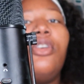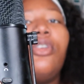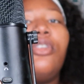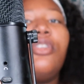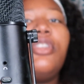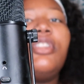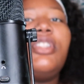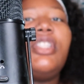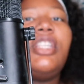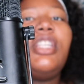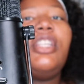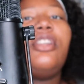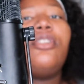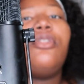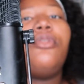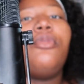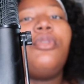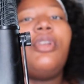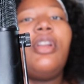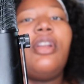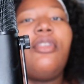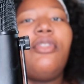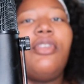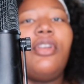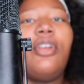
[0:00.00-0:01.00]
or C or
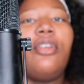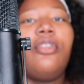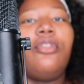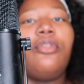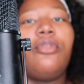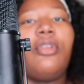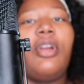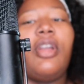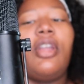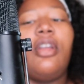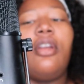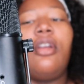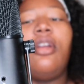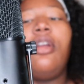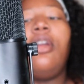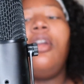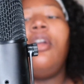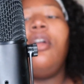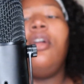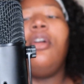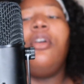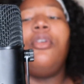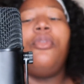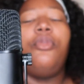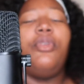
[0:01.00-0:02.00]
whatever goes right here.
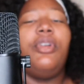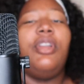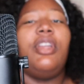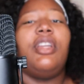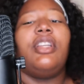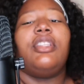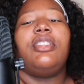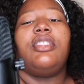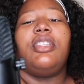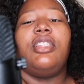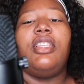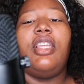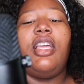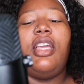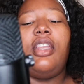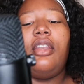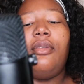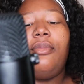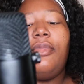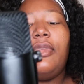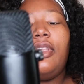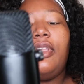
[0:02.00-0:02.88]
We'll get to that in a